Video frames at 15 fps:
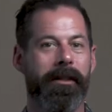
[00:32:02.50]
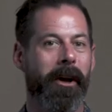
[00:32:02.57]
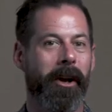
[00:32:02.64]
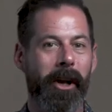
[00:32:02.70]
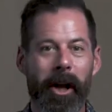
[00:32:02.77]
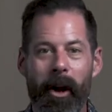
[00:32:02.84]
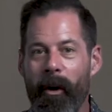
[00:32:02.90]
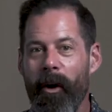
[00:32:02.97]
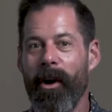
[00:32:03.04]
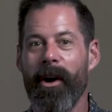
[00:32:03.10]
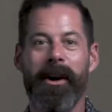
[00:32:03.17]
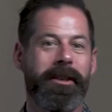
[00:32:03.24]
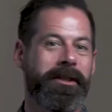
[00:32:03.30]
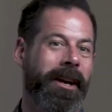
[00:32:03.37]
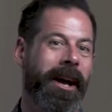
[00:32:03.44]
the
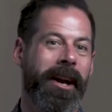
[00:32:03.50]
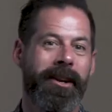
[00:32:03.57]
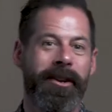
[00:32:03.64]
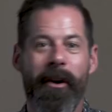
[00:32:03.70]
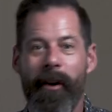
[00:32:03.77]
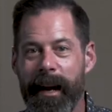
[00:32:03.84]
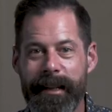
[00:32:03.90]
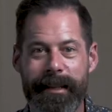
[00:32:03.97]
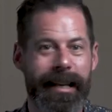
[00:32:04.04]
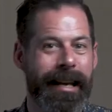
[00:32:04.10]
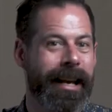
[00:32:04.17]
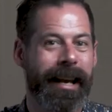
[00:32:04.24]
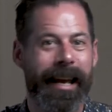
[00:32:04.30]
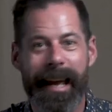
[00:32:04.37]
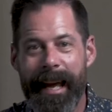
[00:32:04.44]
Lord's
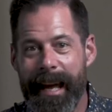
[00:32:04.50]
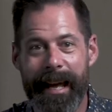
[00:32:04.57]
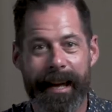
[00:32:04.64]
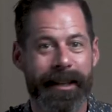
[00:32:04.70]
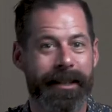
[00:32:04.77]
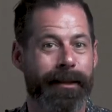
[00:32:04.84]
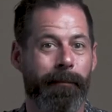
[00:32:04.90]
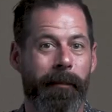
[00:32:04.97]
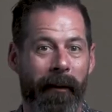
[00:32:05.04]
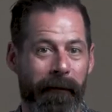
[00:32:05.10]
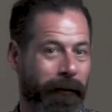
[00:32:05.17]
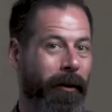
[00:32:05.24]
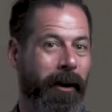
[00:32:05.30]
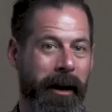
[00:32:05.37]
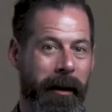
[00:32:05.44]
anointed is
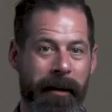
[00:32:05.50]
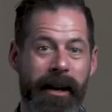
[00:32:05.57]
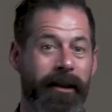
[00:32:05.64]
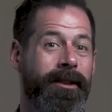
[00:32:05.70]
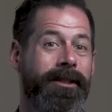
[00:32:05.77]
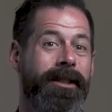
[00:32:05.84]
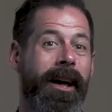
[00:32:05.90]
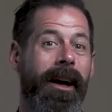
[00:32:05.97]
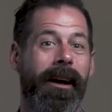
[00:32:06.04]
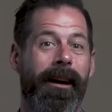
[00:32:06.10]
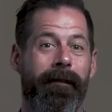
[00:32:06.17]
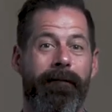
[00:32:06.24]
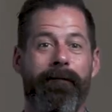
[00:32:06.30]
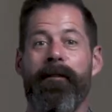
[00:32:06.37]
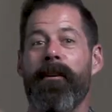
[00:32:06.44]
before him. Here's
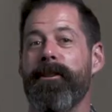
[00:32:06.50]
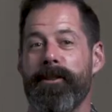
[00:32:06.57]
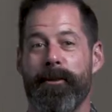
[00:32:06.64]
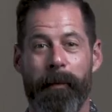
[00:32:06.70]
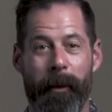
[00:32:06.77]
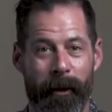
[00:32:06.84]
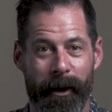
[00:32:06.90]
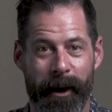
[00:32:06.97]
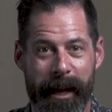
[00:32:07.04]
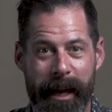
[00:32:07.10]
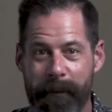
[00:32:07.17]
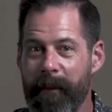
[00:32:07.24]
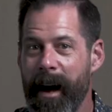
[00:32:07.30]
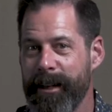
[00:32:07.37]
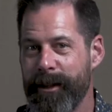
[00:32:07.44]
the firstborn.
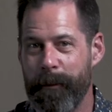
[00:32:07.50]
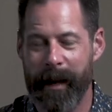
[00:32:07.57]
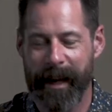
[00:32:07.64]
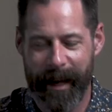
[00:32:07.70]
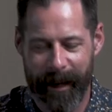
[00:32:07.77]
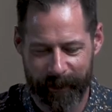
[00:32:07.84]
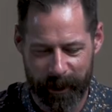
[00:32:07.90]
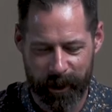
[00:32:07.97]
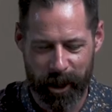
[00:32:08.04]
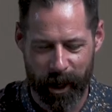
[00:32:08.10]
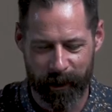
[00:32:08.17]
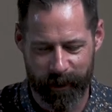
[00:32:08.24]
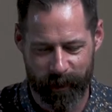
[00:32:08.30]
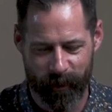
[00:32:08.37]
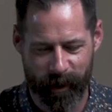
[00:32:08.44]
He must be the
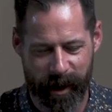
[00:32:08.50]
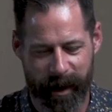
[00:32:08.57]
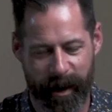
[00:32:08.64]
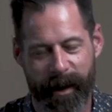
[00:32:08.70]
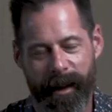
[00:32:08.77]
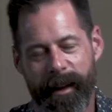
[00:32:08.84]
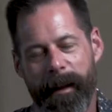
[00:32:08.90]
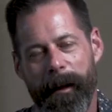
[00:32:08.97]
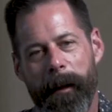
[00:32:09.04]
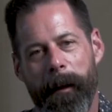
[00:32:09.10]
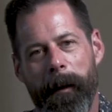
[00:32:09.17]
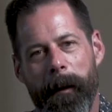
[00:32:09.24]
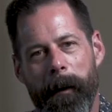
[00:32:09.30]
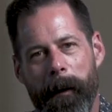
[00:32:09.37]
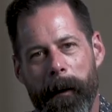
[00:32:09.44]
chosen one.
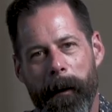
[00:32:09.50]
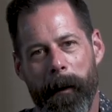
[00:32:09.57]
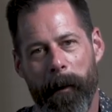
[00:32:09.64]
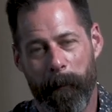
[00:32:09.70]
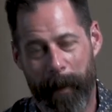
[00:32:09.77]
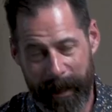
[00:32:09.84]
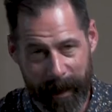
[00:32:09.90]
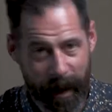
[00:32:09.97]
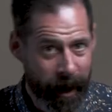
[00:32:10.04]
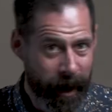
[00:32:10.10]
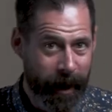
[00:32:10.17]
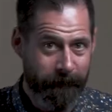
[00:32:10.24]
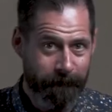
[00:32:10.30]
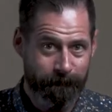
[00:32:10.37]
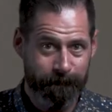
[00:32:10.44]
But
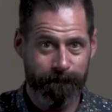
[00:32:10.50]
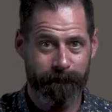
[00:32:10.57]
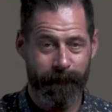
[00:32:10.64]
God,